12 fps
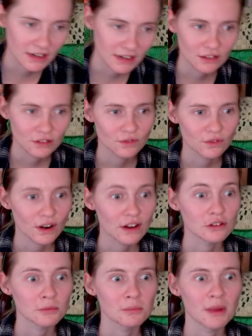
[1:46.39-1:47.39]
nice
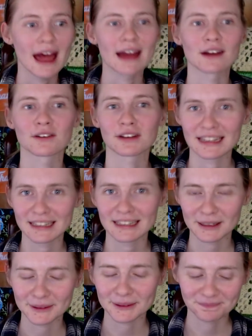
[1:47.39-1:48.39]
fresh battery in
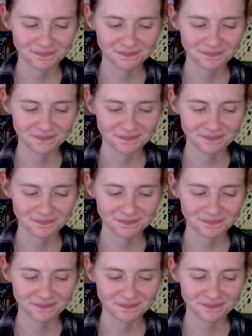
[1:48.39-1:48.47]
there.